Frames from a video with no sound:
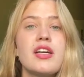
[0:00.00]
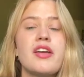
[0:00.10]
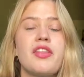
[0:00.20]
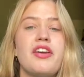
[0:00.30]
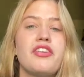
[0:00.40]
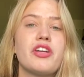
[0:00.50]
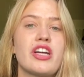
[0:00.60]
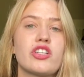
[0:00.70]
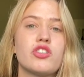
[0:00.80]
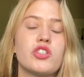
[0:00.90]
that
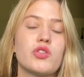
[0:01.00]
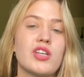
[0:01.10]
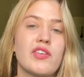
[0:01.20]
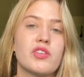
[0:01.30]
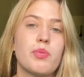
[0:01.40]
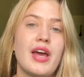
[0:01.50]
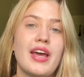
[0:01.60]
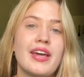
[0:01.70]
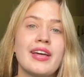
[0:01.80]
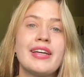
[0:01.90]
international students have to
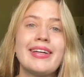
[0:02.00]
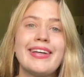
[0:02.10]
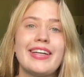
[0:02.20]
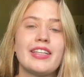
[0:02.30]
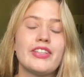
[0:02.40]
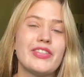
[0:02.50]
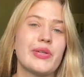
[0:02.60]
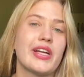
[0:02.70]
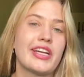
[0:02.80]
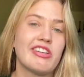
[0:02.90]
pay. At least you
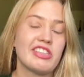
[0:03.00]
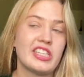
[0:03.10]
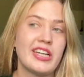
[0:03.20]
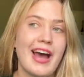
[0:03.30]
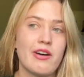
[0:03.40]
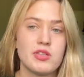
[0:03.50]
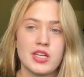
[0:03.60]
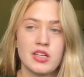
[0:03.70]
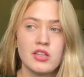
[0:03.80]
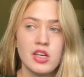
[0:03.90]
get guaranteed
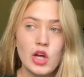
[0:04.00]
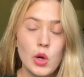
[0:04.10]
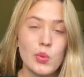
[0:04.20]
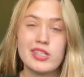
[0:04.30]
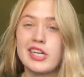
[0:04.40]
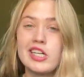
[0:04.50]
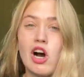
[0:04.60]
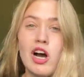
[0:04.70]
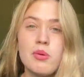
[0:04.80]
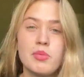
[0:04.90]
housing, which I
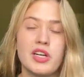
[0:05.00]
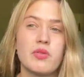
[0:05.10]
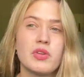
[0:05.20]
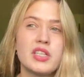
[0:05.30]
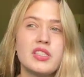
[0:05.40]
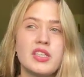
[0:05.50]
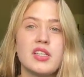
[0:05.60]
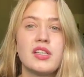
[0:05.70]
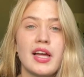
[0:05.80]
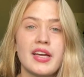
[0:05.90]
got, but I really
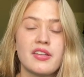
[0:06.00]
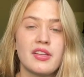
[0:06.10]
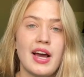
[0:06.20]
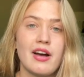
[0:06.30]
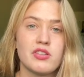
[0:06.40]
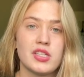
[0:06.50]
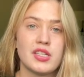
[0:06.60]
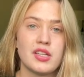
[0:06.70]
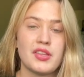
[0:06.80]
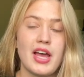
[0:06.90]
didn't like the
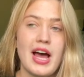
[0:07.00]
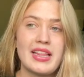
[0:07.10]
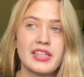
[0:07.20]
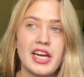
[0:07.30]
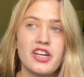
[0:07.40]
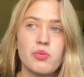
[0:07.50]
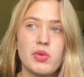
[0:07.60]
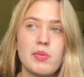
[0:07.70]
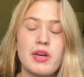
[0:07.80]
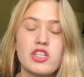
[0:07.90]
housing that they allocated
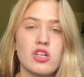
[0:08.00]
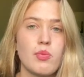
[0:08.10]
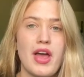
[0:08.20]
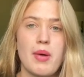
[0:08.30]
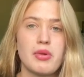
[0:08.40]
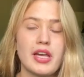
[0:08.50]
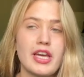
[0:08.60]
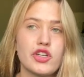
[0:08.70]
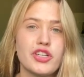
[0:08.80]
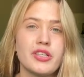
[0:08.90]
me based on my
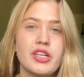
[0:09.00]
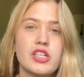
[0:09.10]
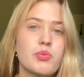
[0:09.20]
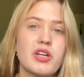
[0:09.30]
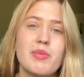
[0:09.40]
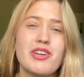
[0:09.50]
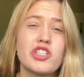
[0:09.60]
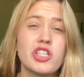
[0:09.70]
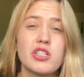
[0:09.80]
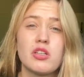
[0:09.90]
application, and it's pretty much
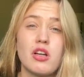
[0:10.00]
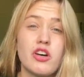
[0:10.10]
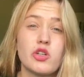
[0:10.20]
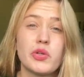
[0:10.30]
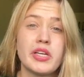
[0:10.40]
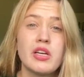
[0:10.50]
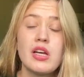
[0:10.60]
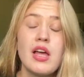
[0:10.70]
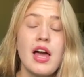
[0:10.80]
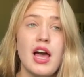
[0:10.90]
just a lottery
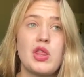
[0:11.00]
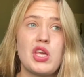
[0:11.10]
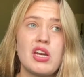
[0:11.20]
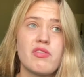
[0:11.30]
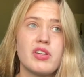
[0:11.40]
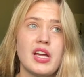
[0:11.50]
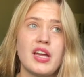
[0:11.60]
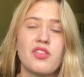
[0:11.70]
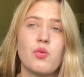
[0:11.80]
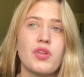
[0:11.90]
at the end of the day,
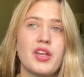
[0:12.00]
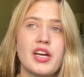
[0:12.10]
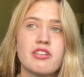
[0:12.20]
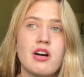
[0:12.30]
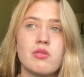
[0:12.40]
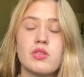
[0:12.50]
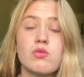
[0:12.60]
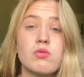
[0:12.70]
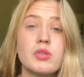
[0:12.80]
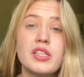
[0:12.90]
and the one that I got was
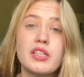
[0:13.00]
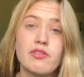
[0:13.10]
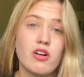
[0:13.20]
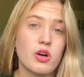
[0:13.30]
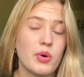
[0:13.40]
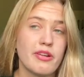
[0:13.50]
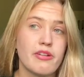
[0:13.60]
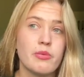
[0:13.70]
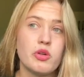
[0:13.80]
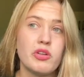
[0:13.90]
really far away
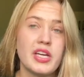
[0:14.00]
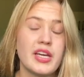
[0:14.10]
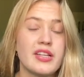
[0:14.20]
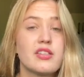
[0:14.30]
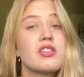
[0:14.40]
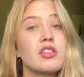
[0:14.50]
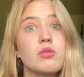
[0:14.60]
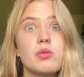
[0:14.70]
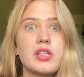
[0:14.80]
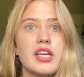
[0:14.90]
from uni and
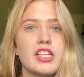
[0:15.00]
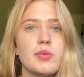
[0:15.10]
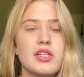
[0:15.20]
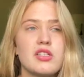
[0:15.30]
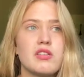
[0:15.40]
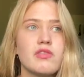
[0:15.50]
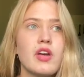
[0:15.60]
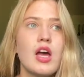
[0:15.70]
still really expensive.